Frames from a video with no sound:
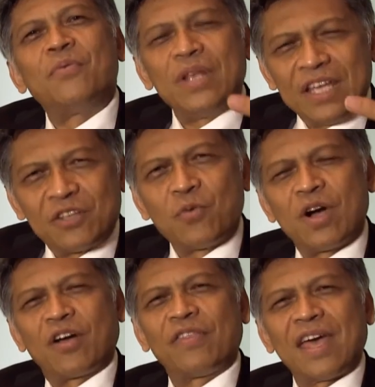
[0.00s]
We need to
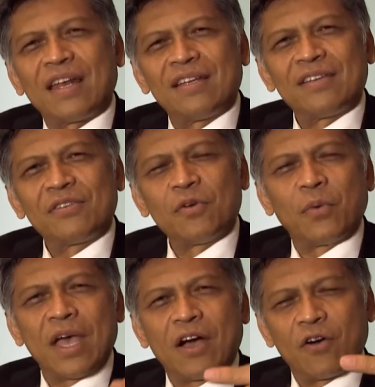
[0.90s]
work on that. So
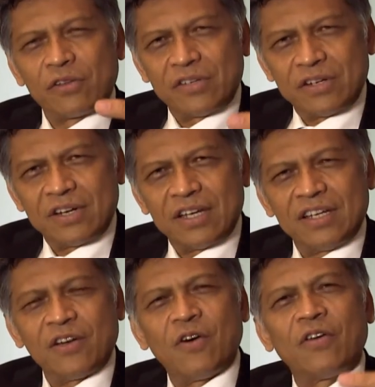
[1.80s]
we are
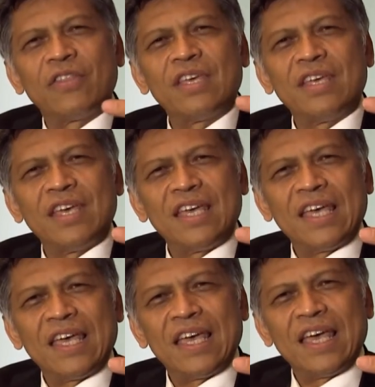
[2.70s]
concentrating on the
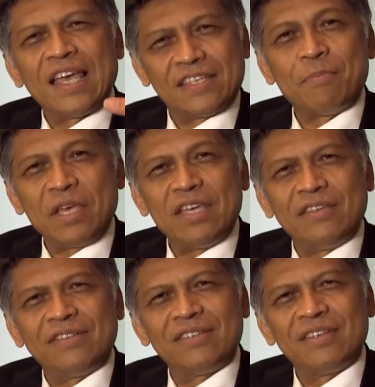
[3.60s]

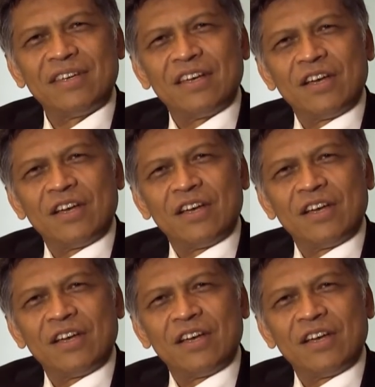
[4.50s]
SMEs,